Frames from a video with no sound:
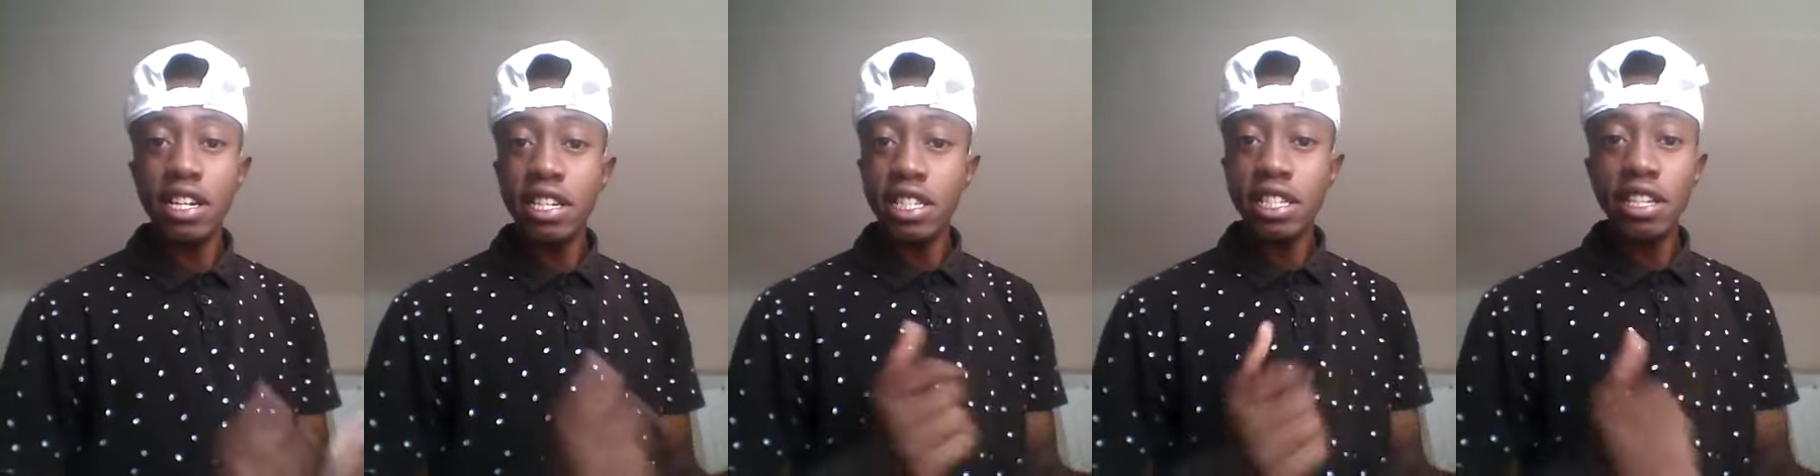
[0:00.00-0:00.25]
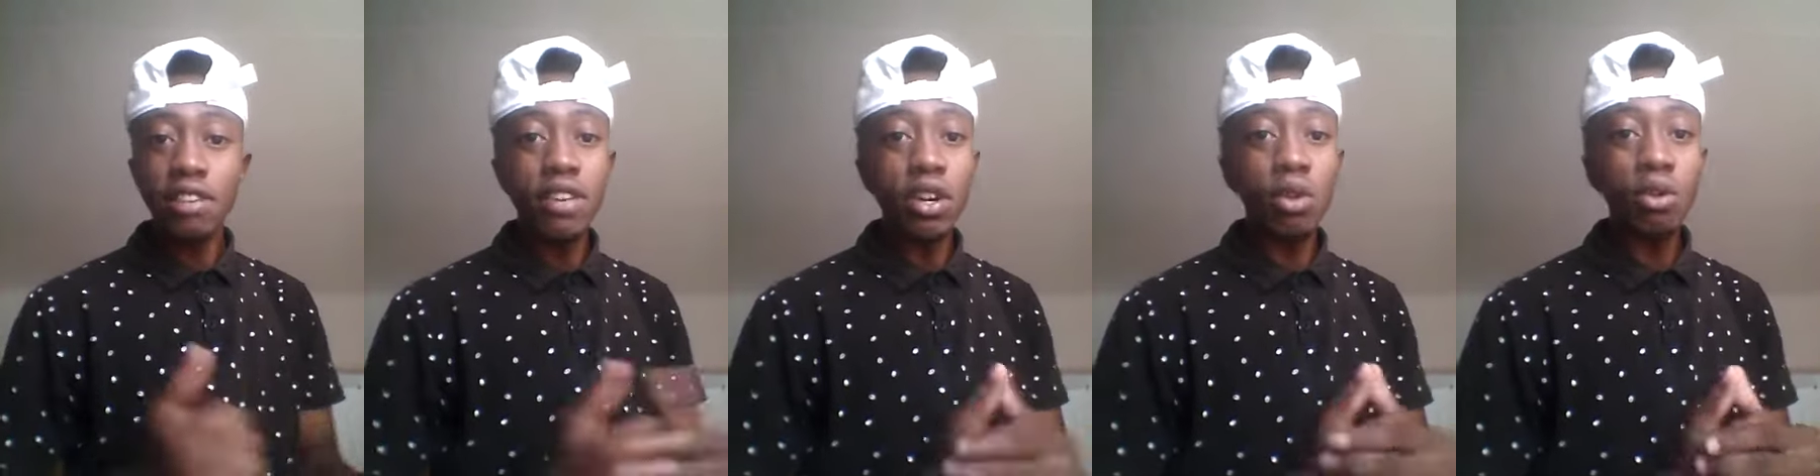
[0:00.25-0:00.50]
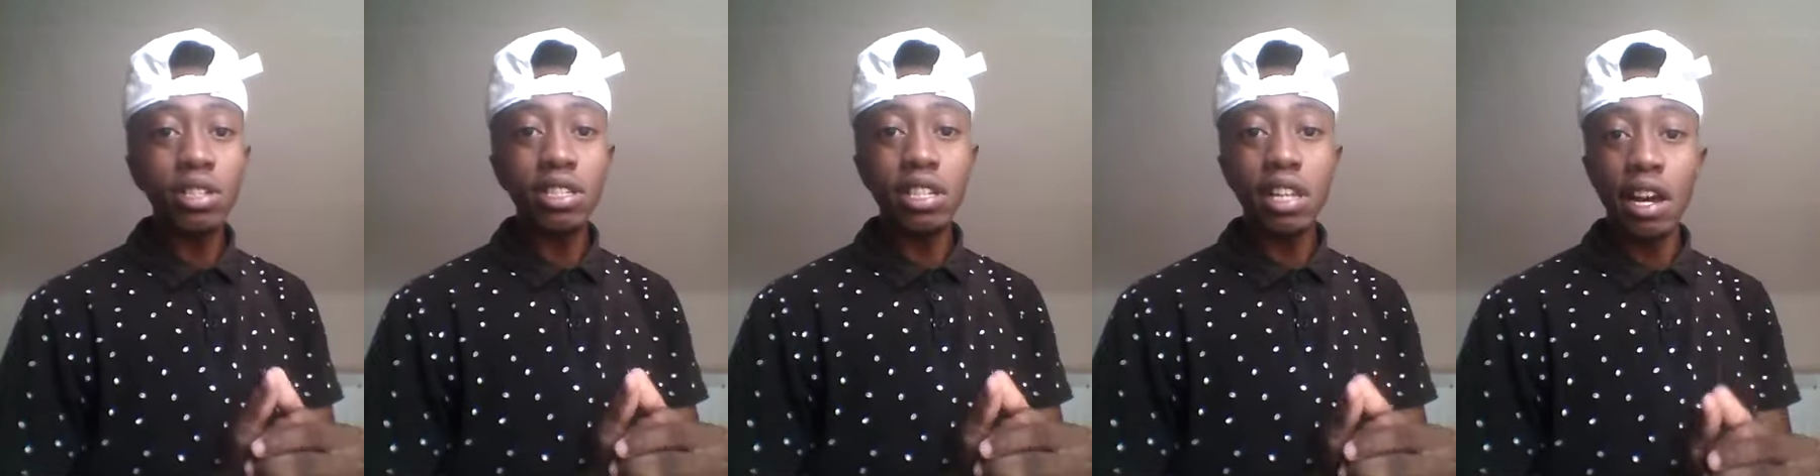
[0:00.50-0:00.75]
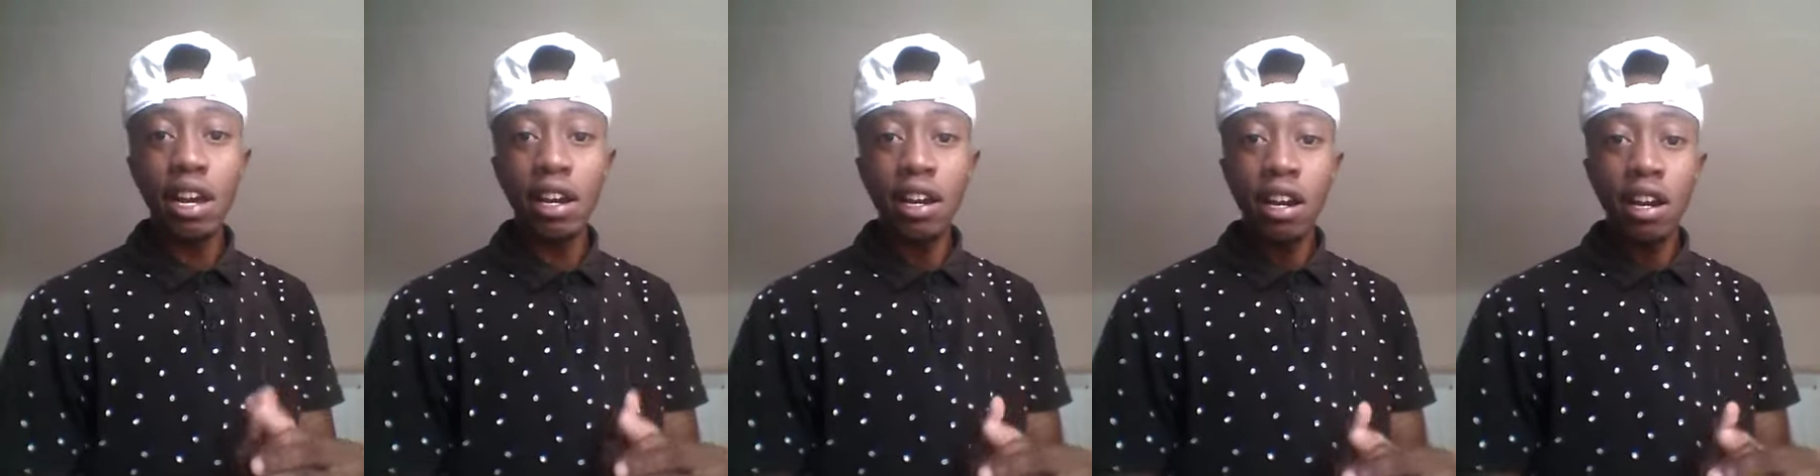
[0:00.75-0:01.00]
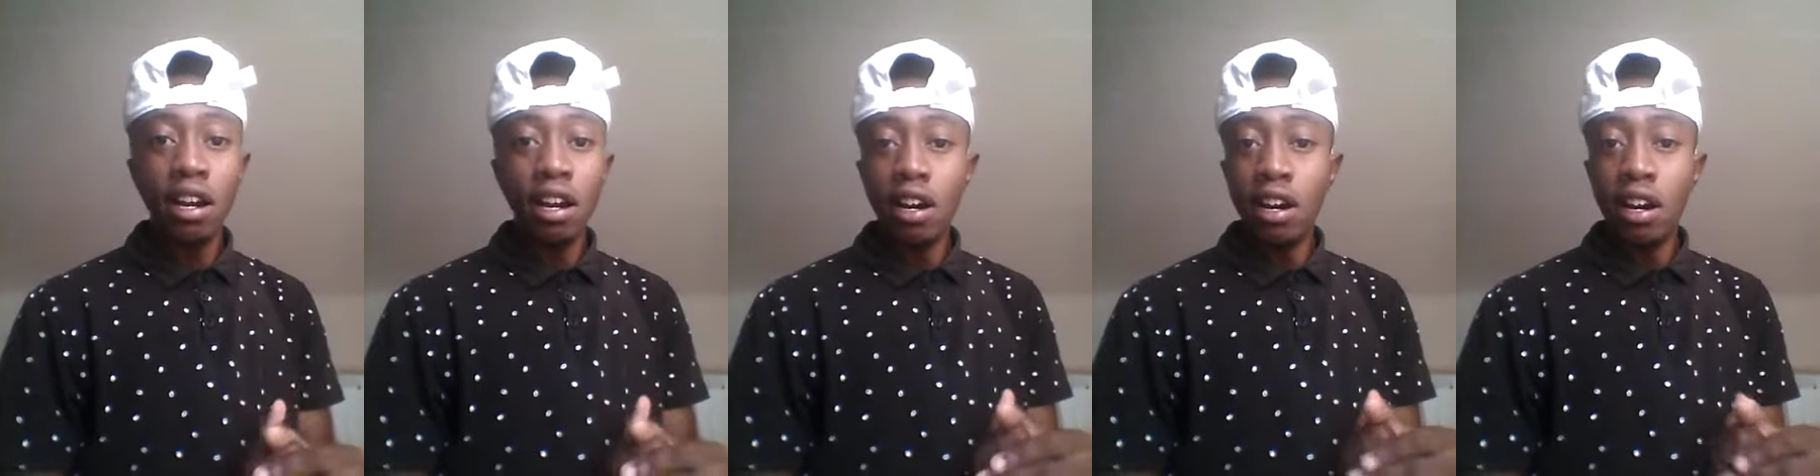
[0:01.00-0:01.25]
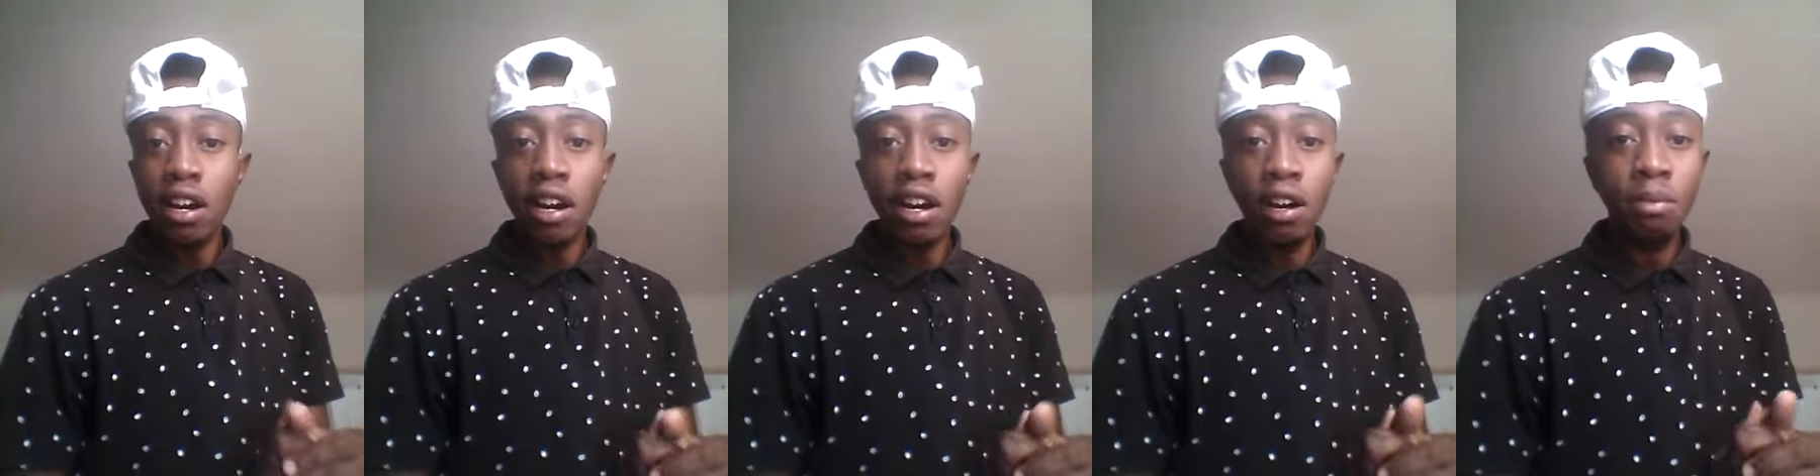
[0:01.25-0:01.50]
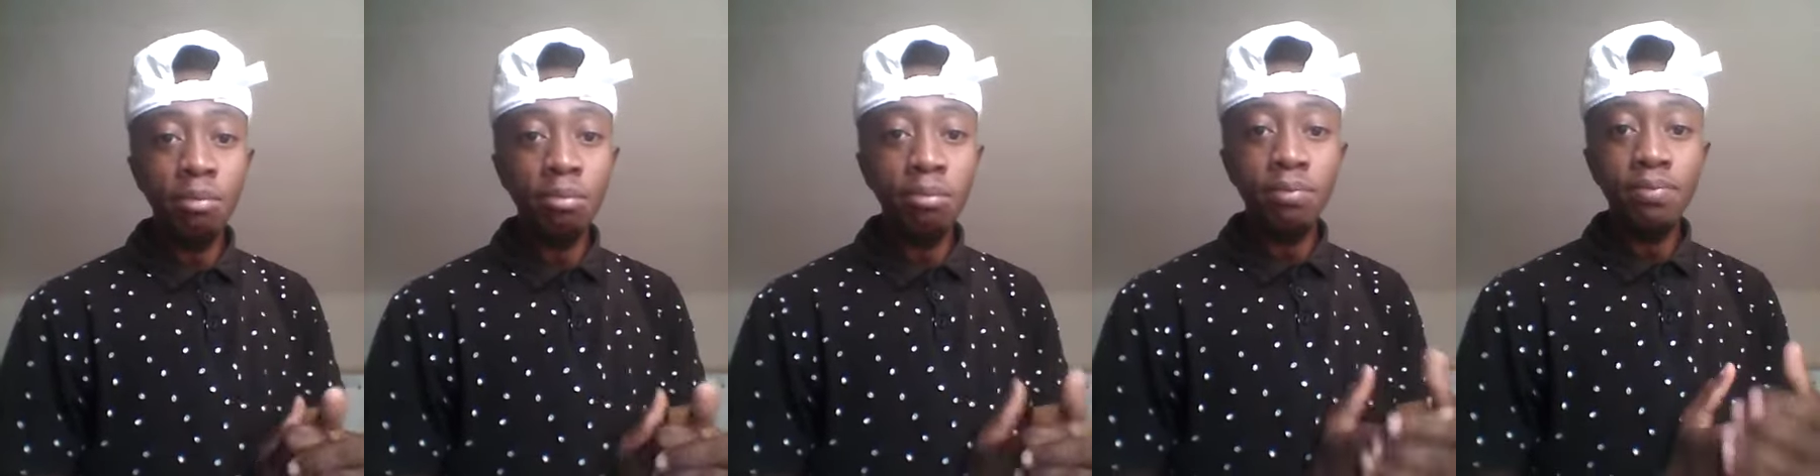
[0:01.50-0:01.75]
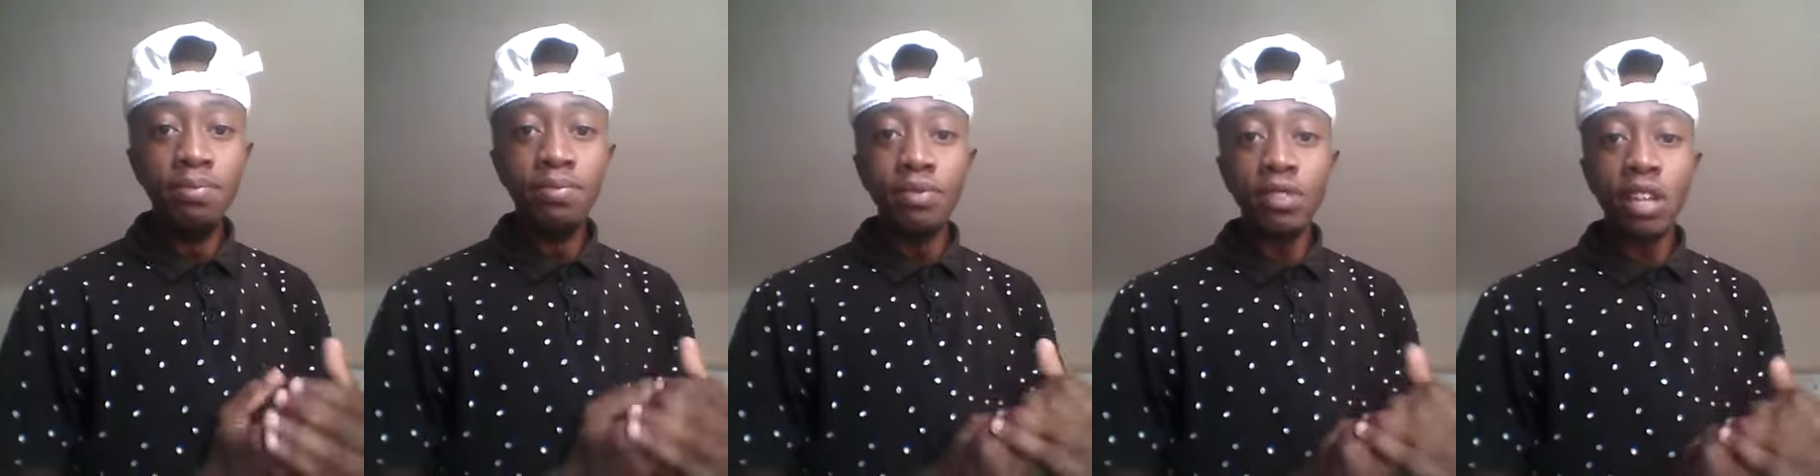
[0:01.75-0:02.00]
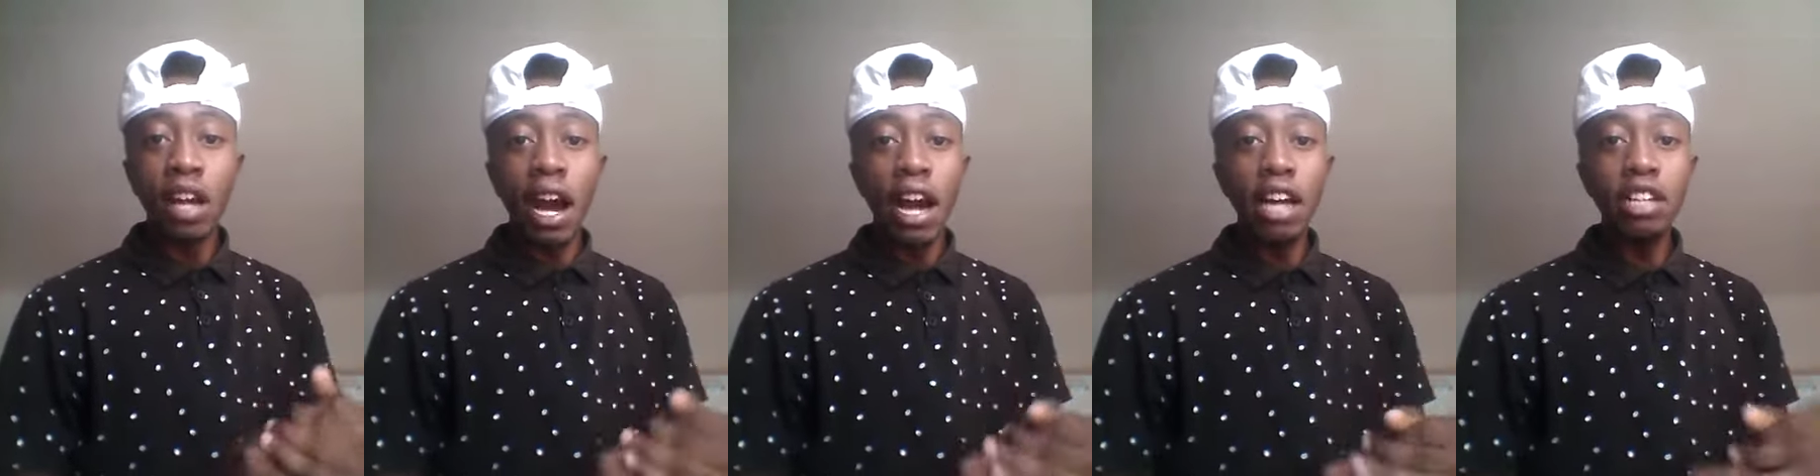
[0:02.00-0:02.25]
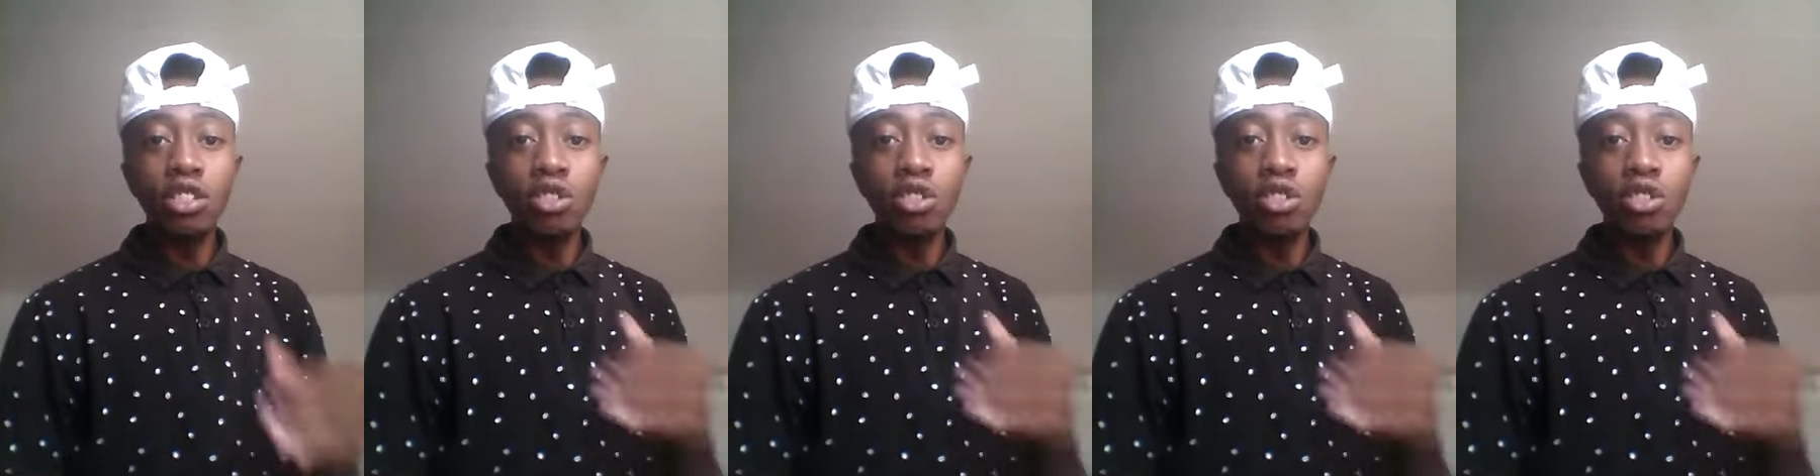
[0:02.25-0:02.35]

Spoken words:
Steven was like, I